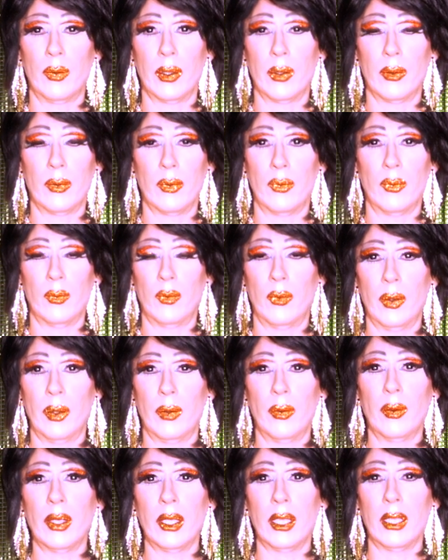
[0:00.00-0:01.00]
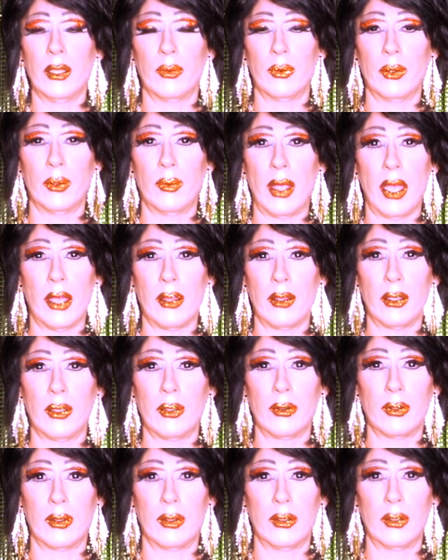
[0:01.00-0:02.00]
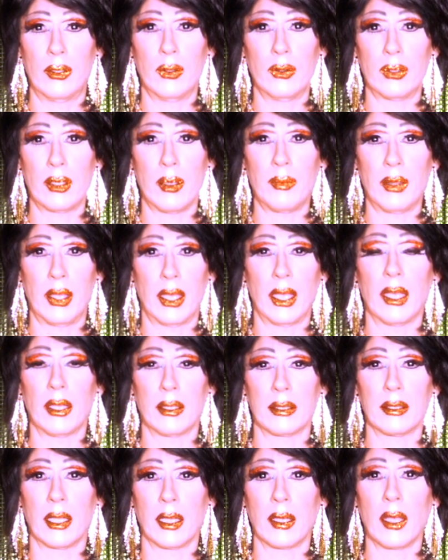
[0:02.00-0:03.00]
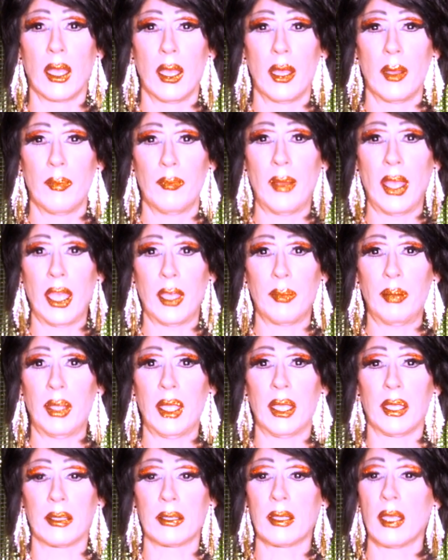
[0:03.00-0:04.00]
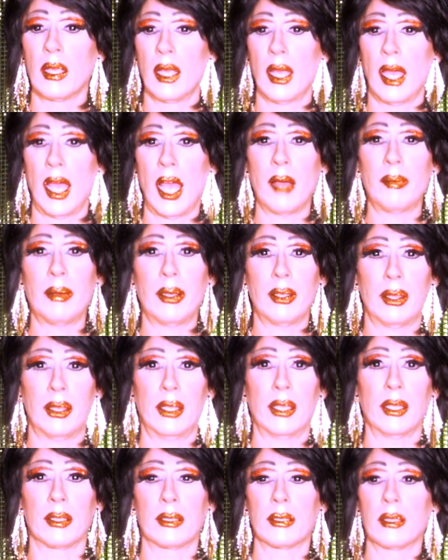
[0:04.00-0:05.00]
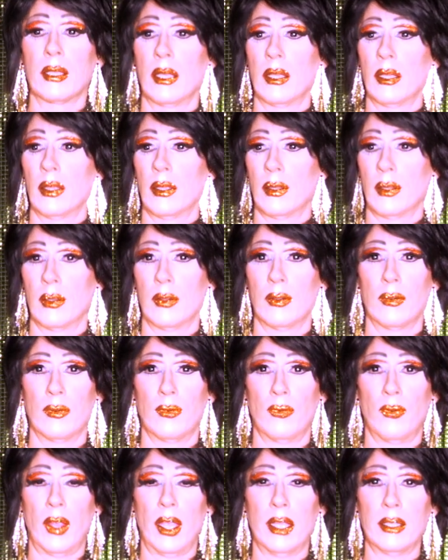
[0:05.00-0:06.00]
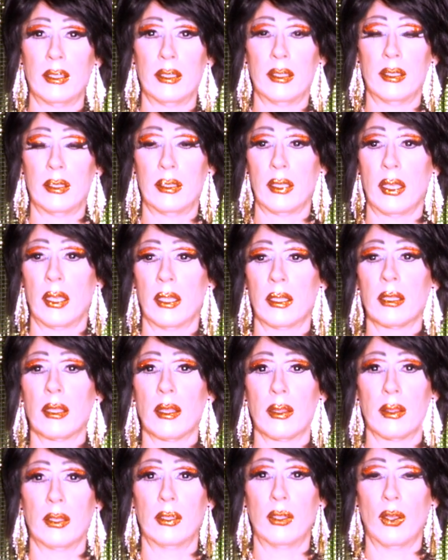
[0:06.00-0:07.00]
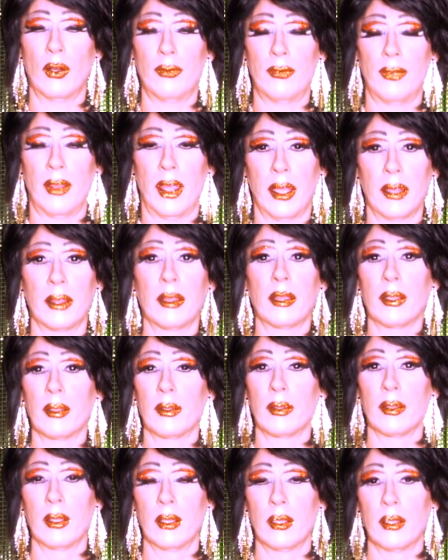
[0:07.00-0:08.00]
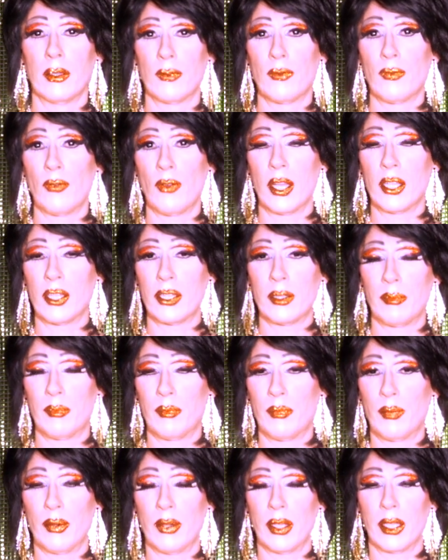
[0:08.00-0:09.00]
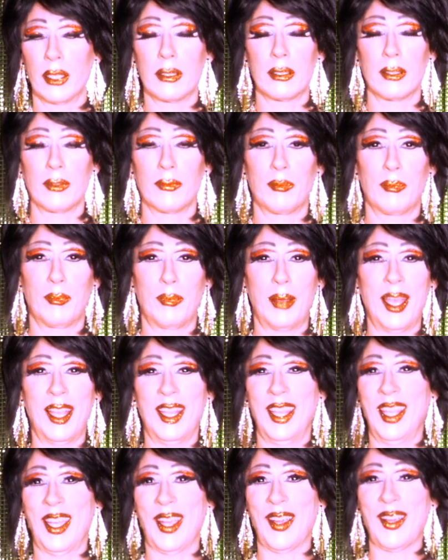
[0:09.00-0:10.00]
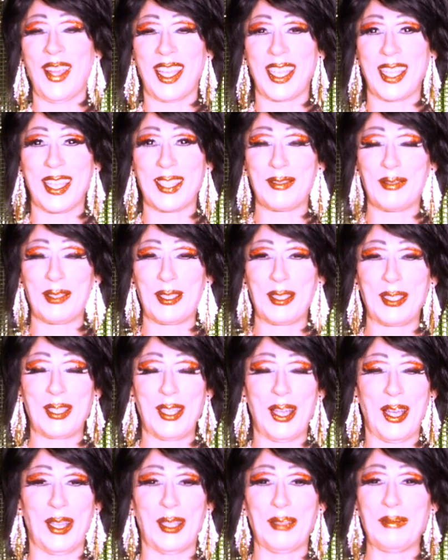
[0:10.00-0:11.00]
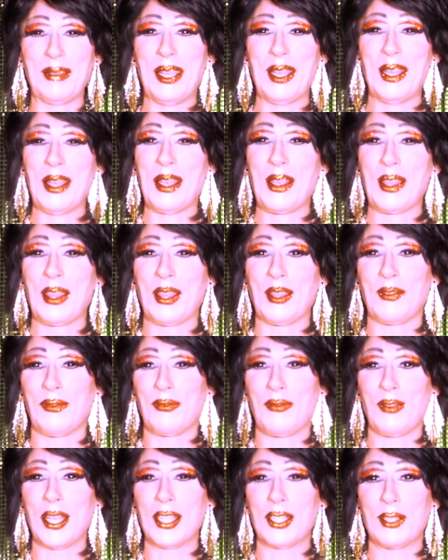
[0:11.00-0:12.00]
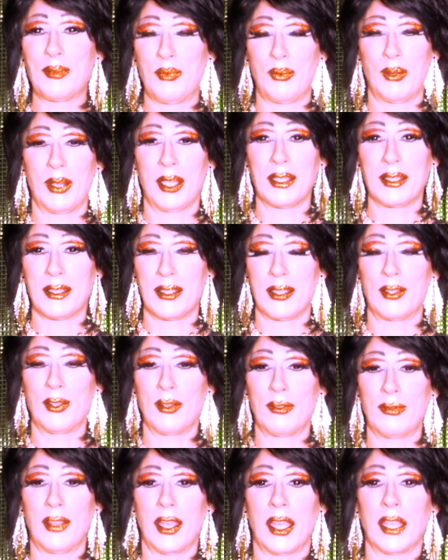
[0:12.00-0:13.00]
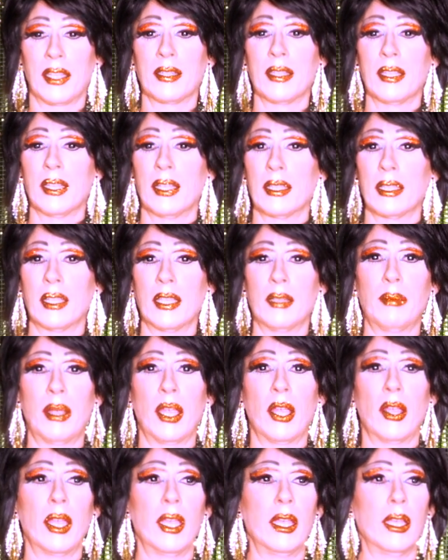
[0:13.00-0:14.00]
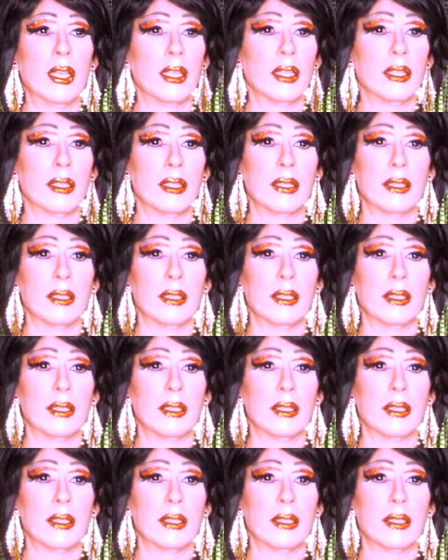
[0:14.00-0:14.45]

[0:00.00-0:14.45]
we really would rather you do something else, like make peace. How about this? France's son, the Dauphin, the French prince of Bel Air, I guess we could call him, the French prince, the Dauphin, can marry